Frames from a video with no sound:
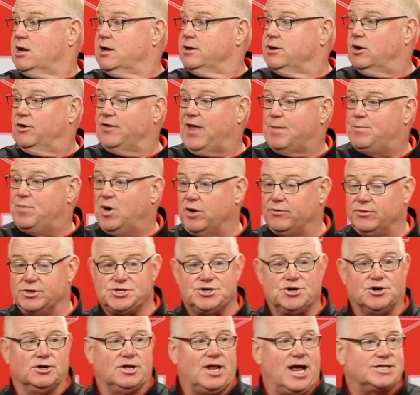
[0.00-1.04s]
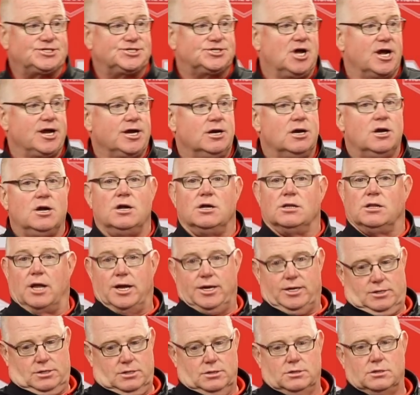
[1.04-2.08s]
you know, that punt return last night,
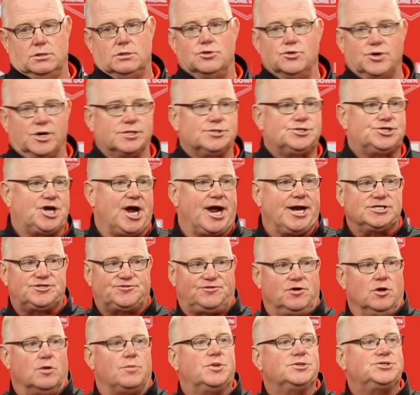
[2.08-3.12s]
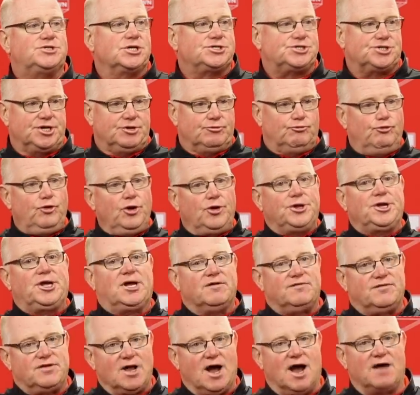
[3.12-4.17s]
like you can change field position and really
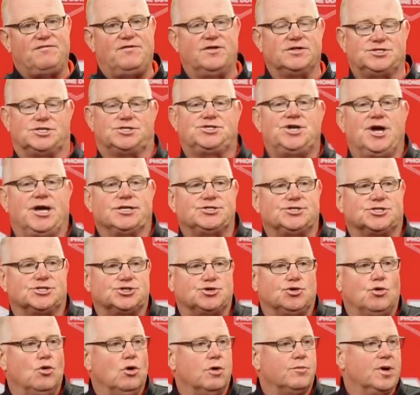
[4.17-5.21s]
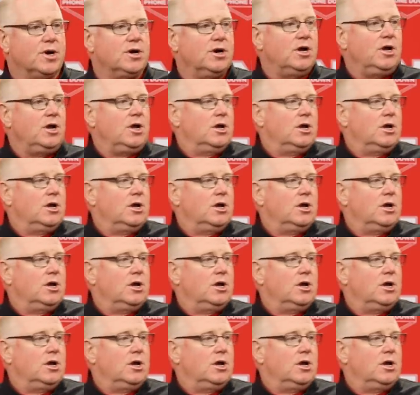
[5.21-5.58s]
give the offense a chance to score. But